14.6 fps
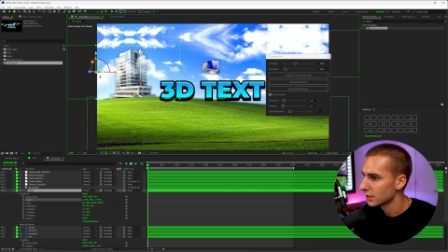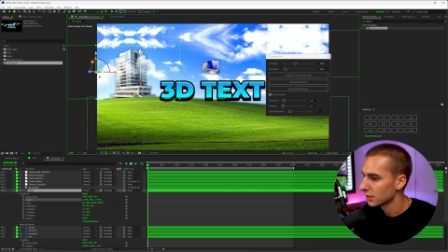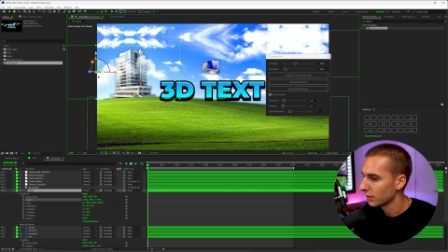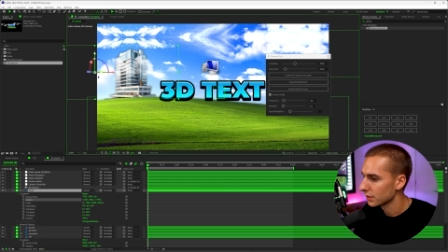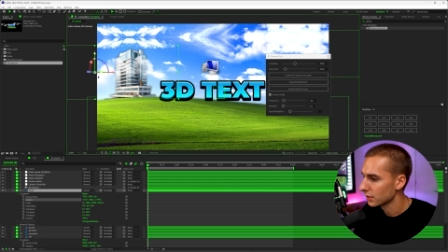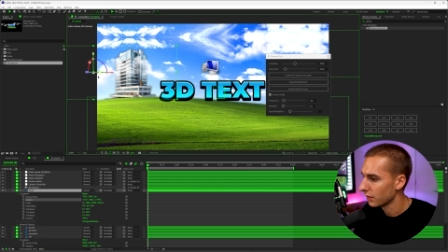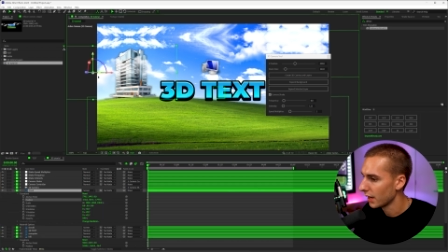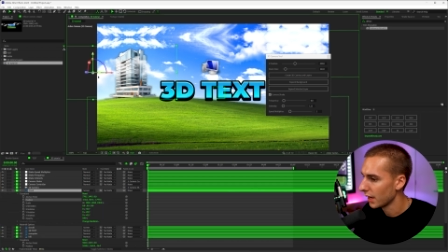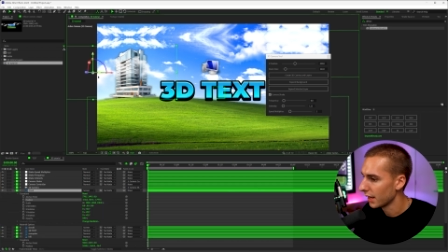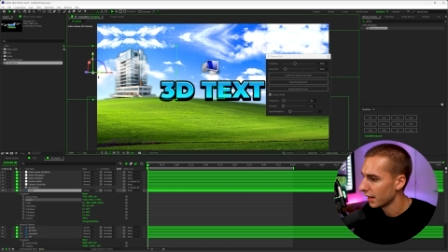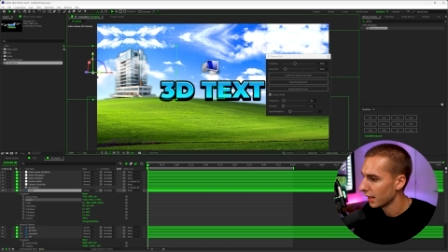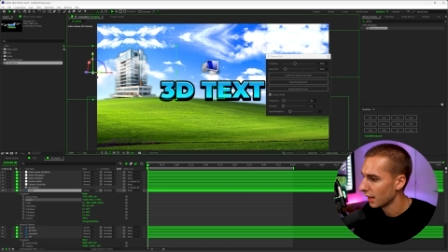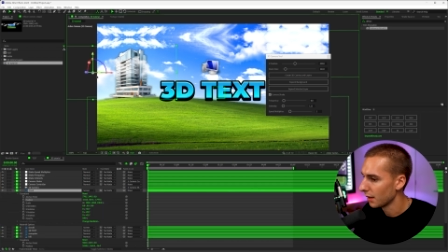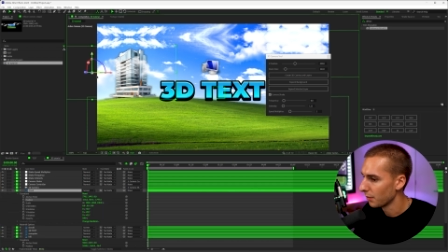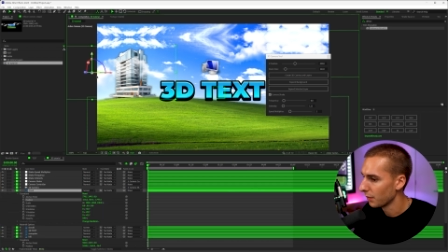So let's go
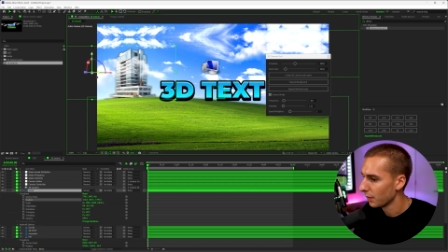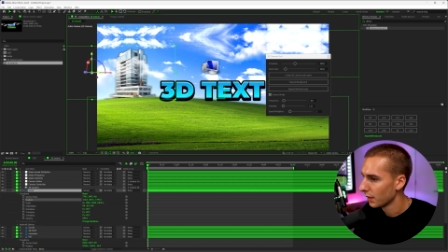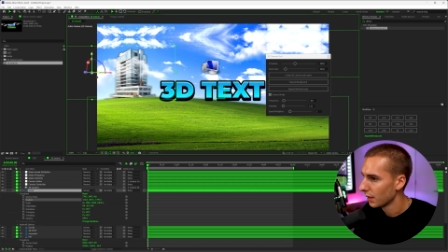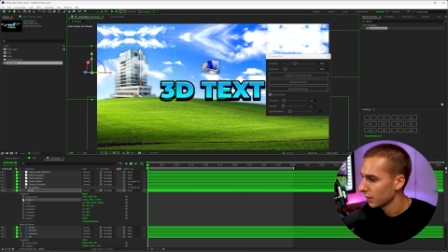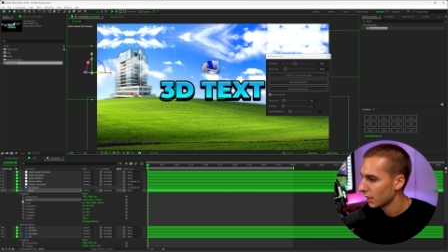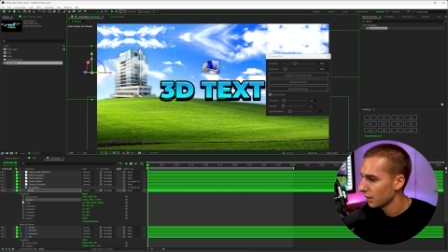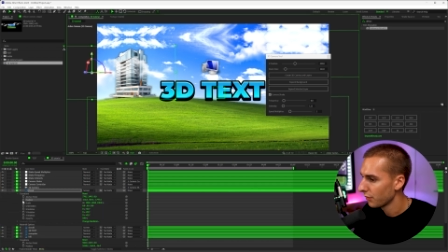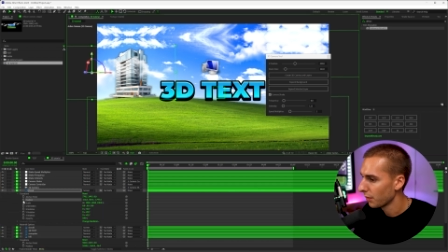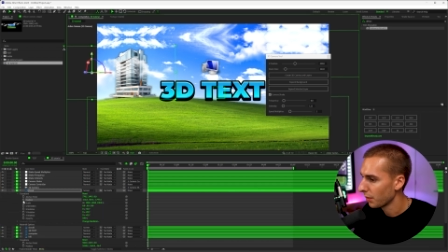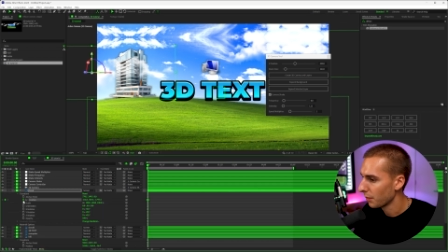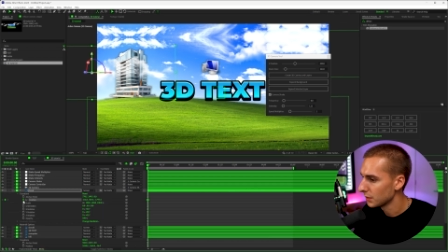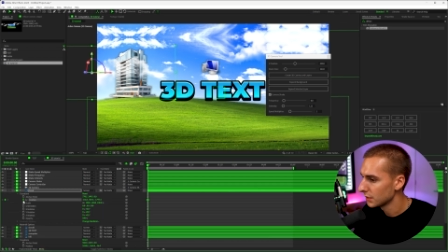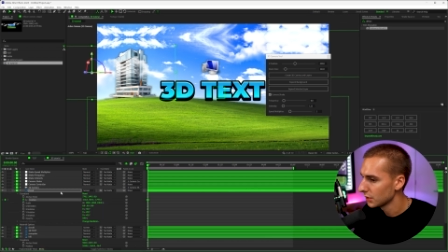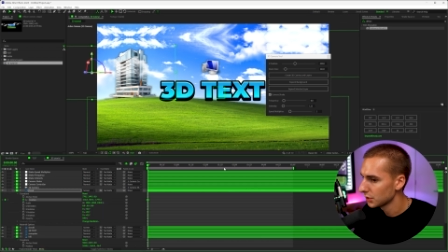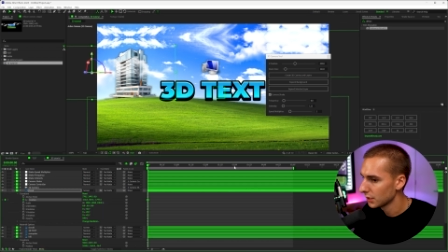ahead and keyframe the
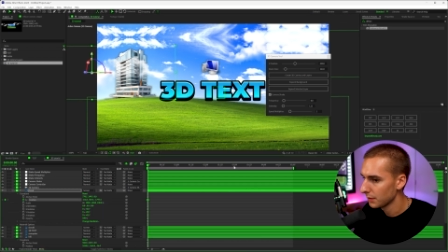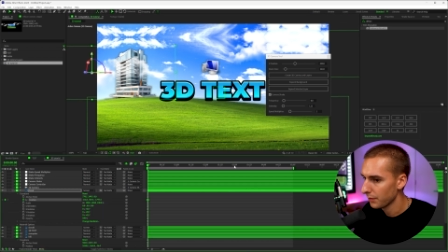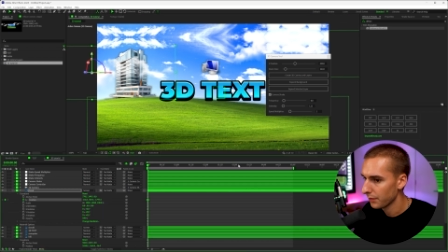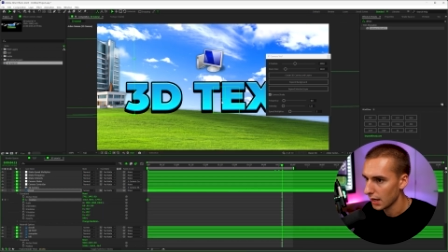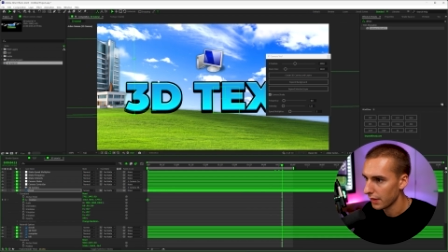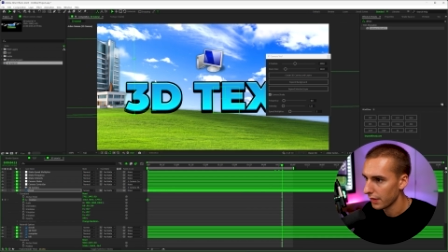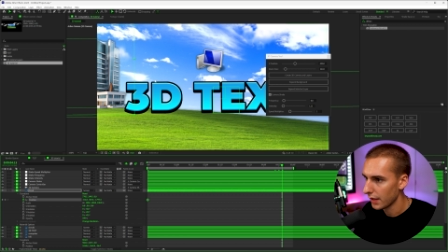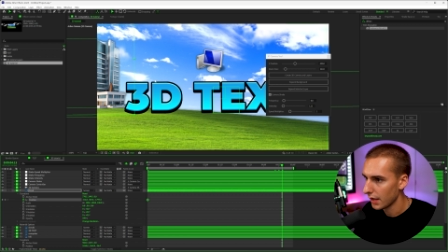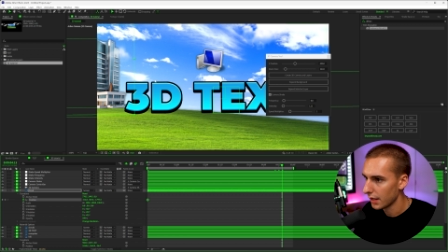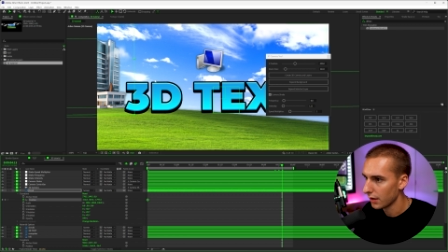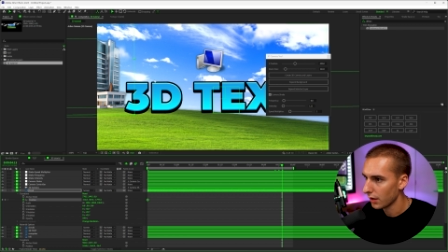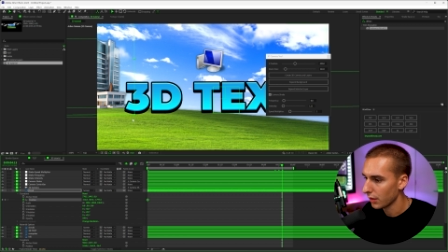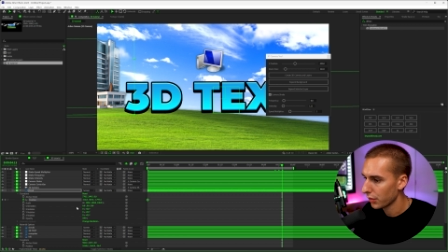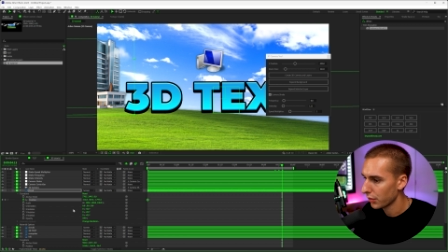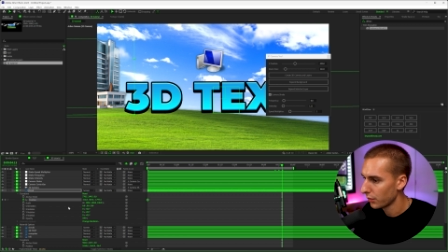position. And then
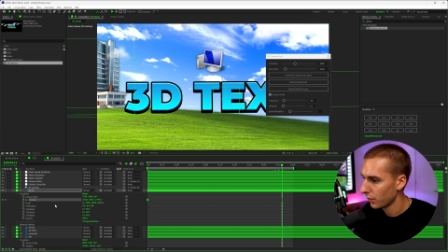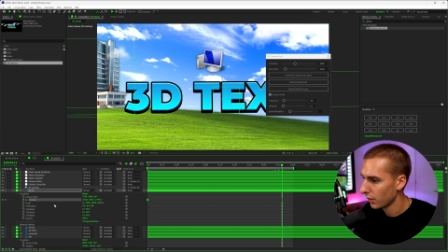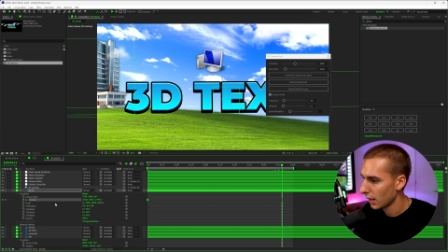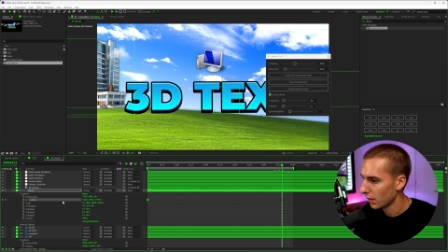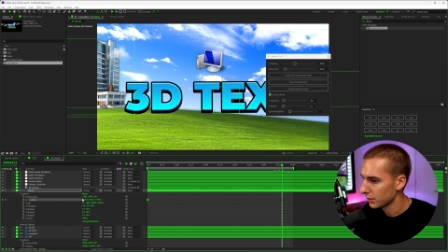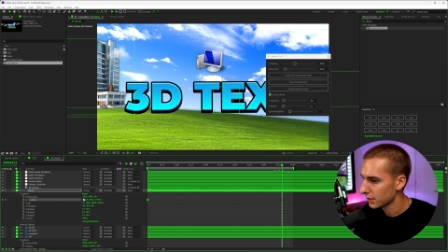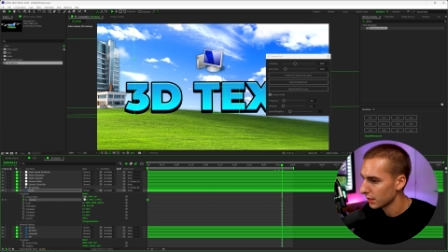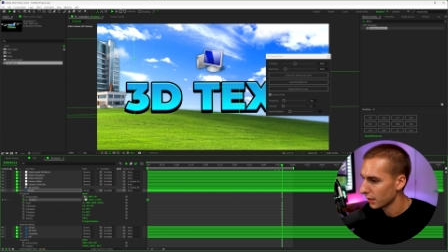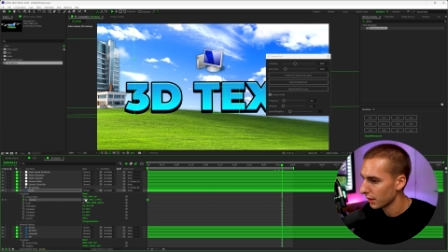throughout